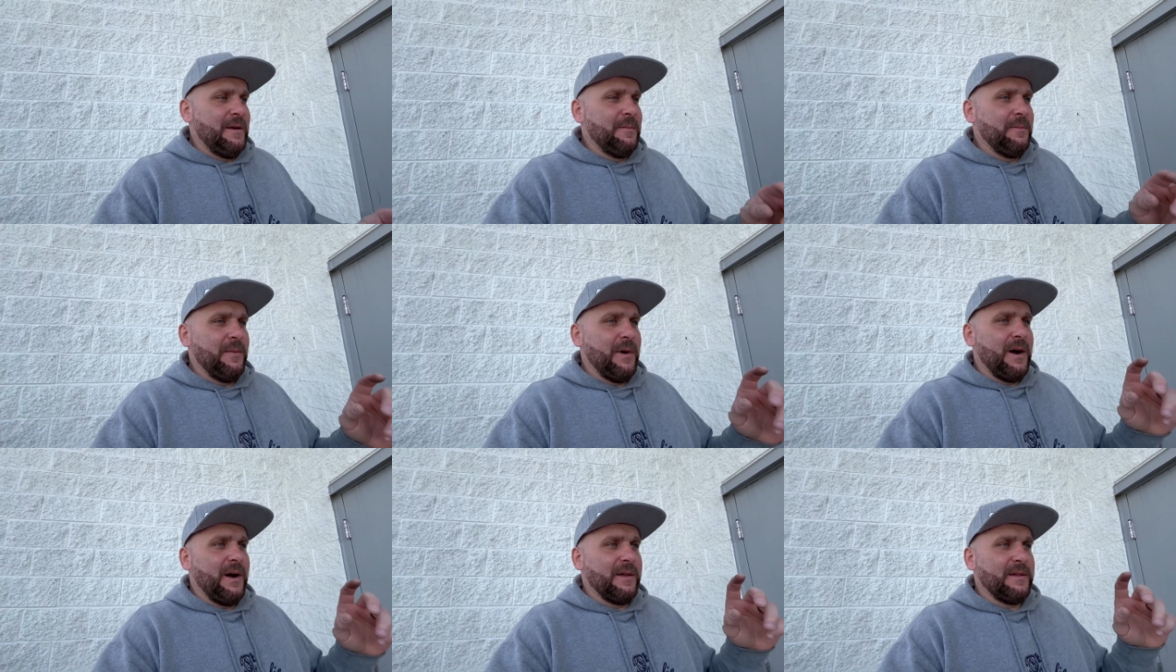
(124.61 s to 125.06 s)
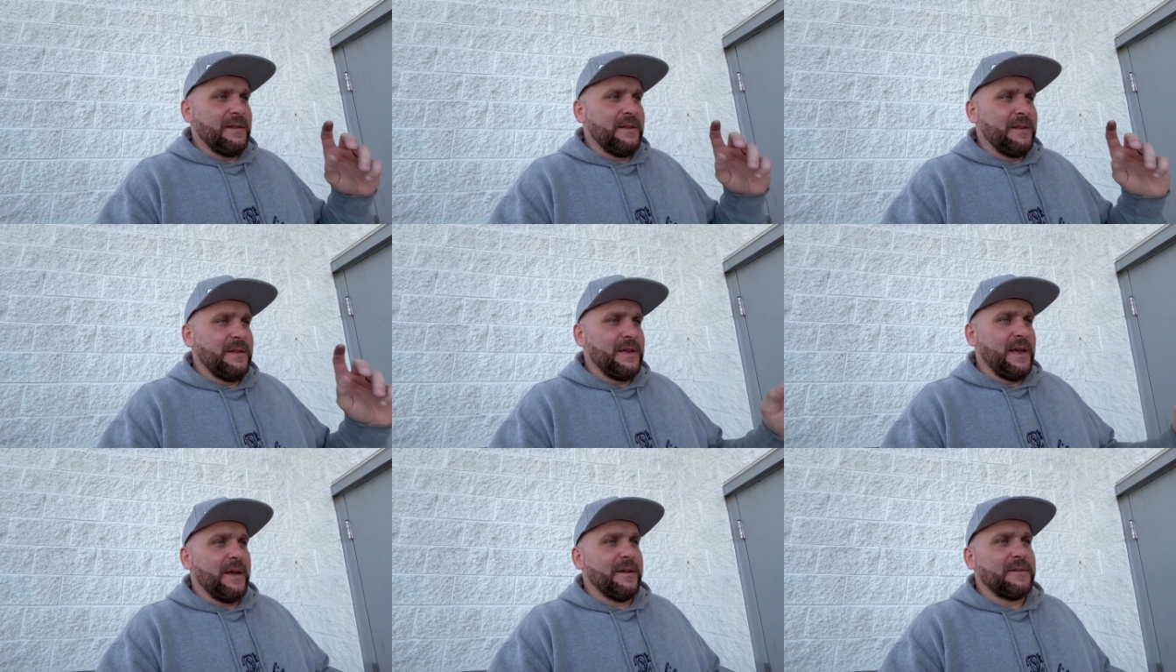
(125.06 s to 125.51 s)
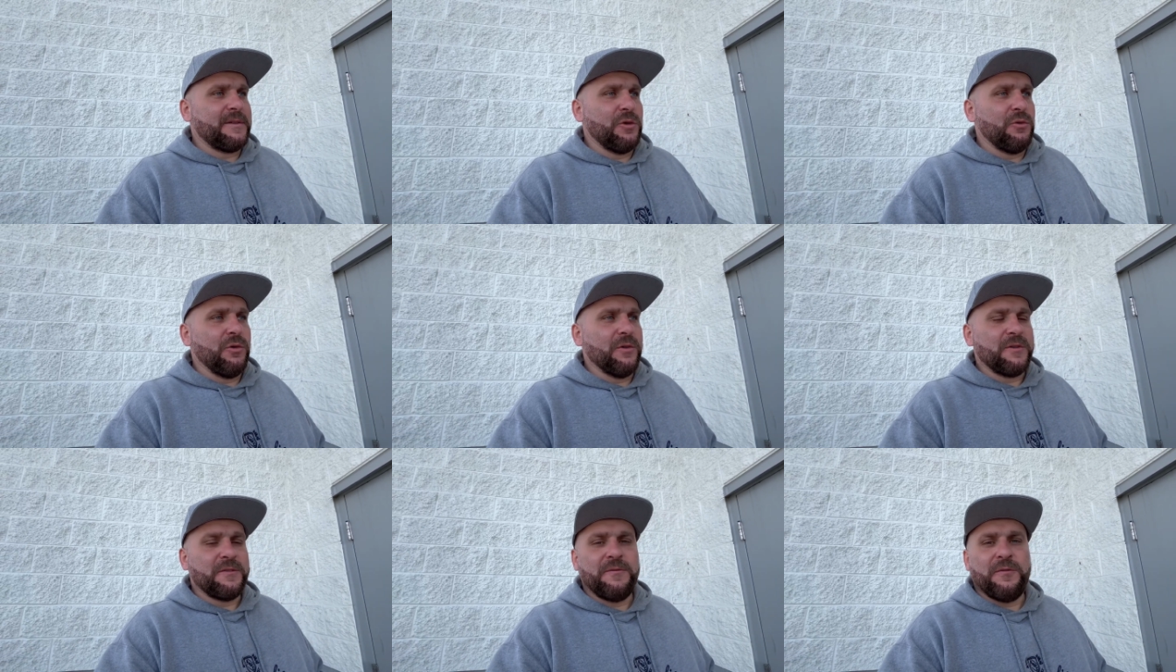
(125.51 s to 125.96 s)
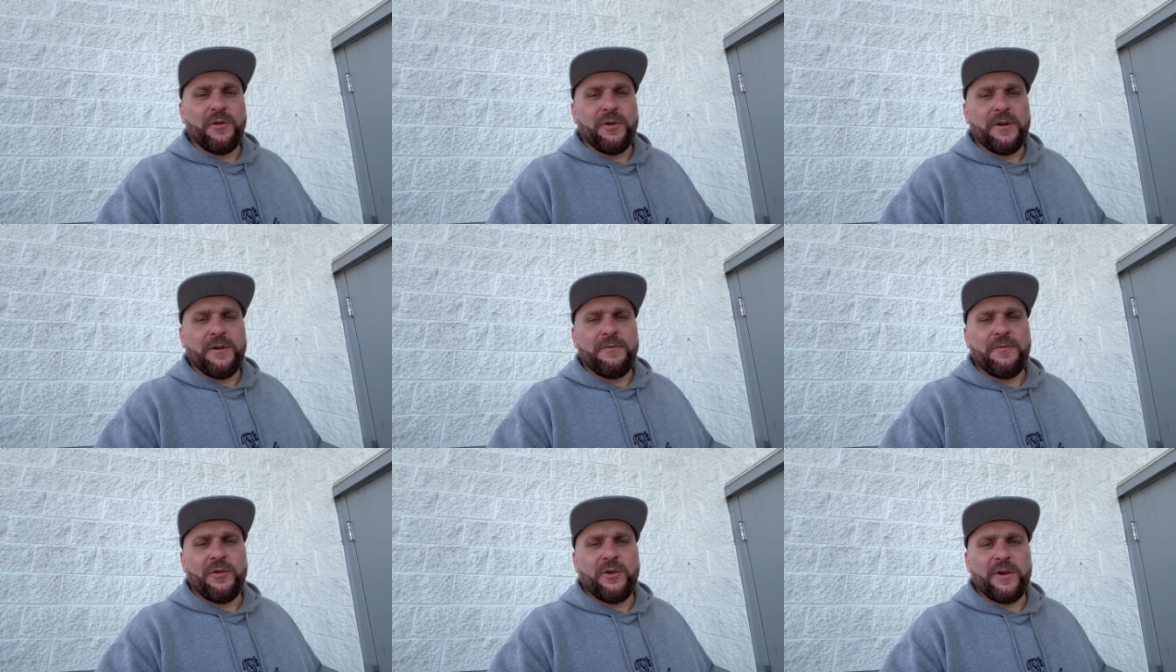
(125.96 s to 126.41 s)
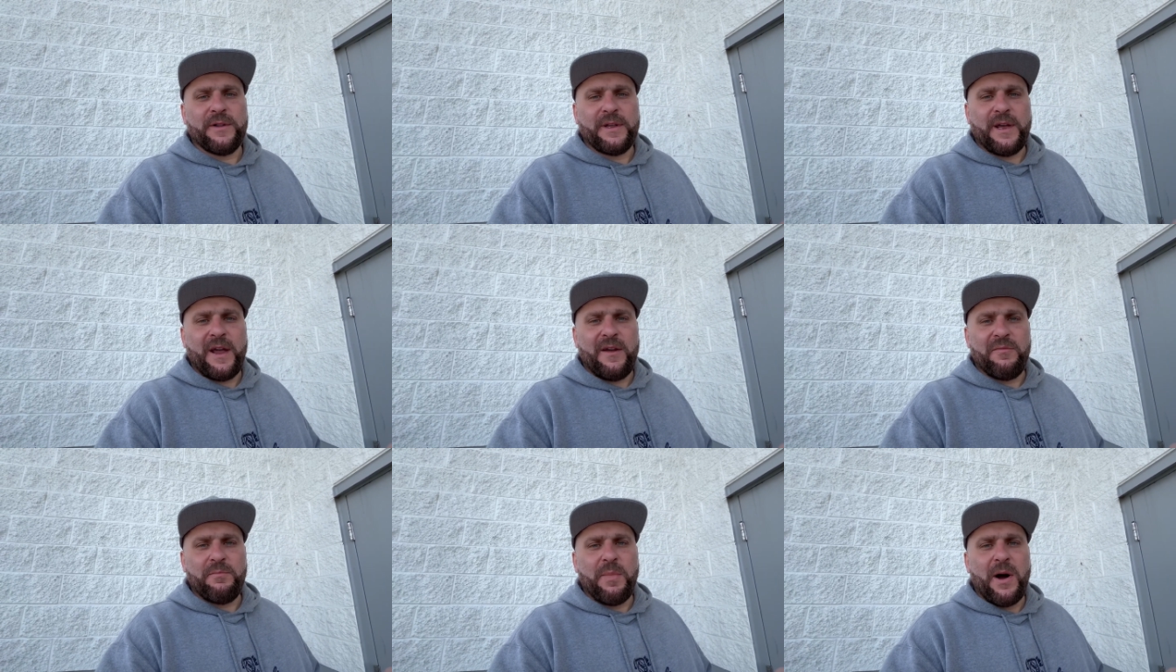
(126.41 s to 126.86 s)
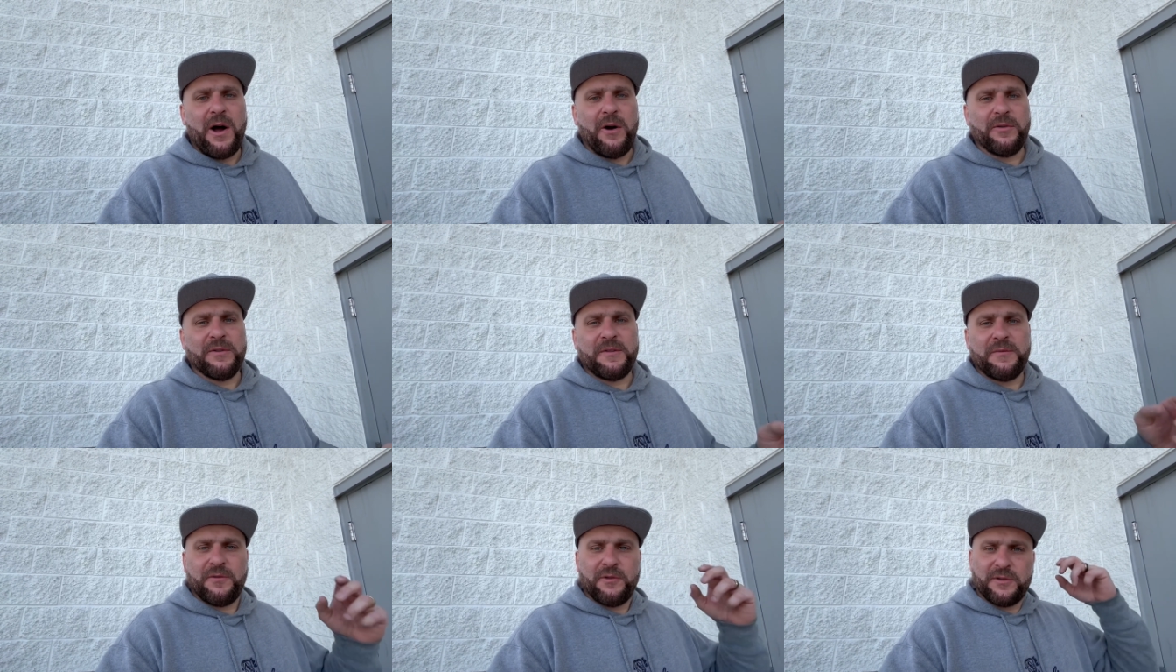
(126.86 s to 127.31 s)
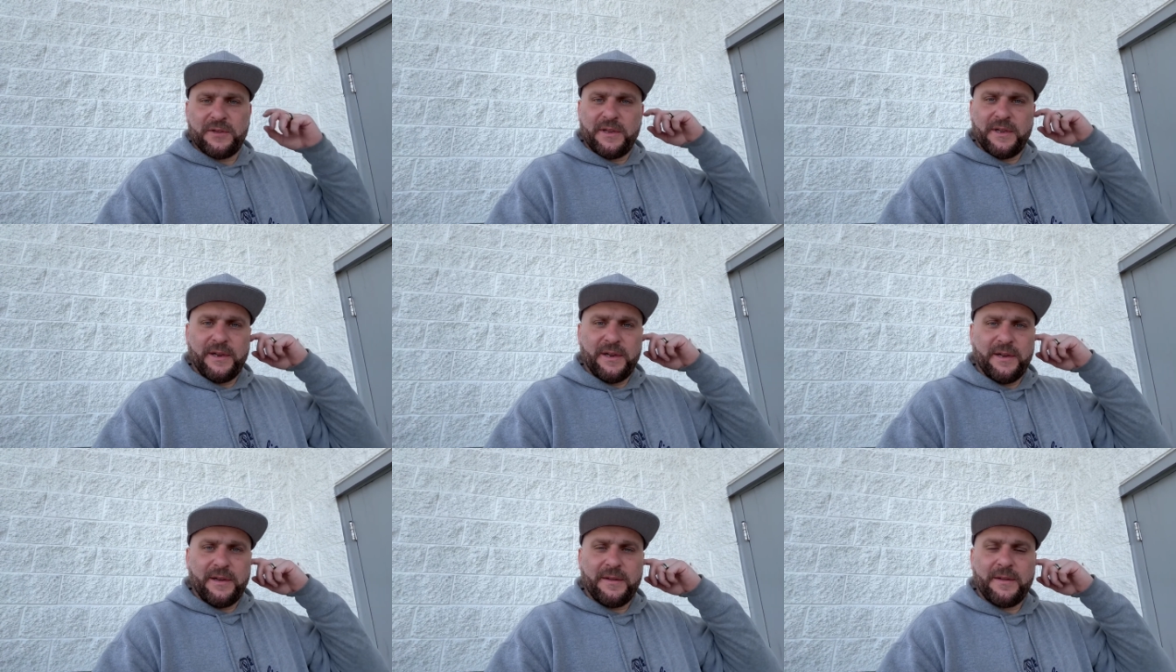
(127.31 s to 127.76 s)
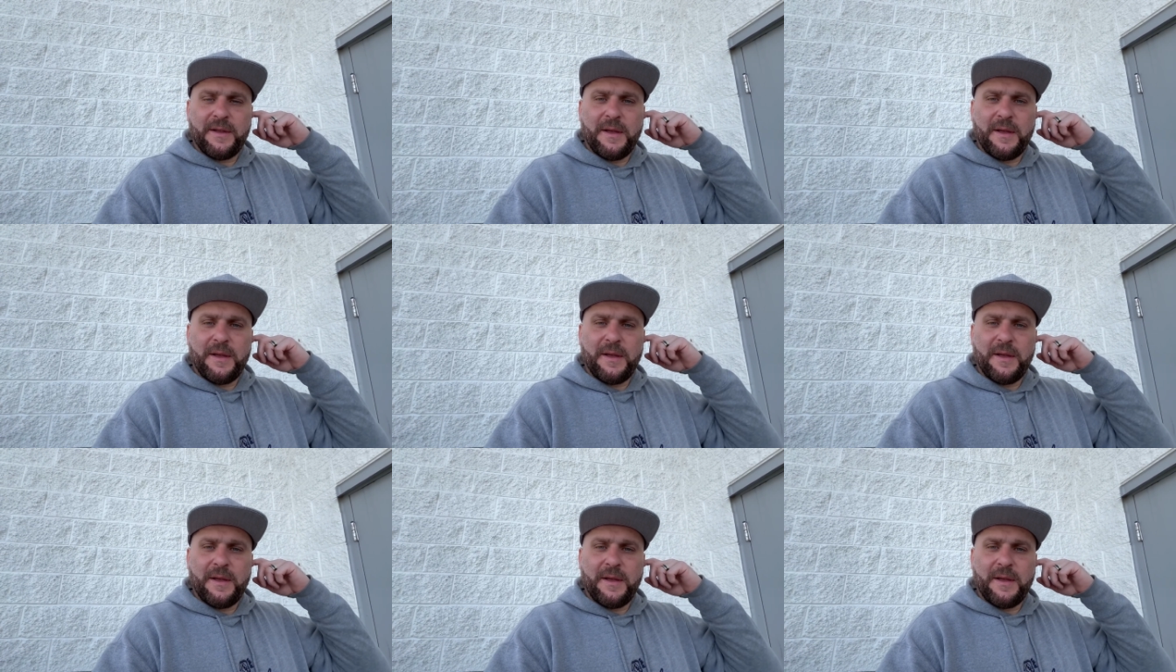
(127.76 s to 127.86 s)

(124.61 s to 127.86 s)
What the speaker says: But yeah, so it was 44.5 pounds for the